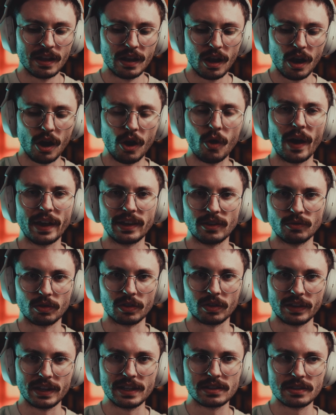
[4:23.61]
oh, I can
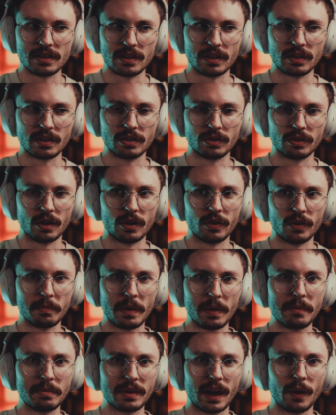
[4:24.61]
relate to the hero and
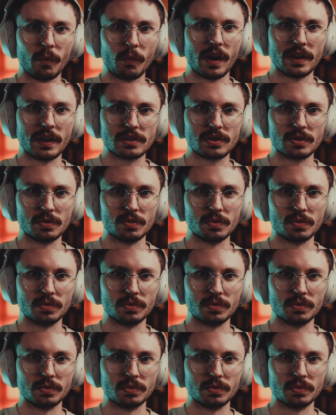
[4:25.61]
maybe I want to,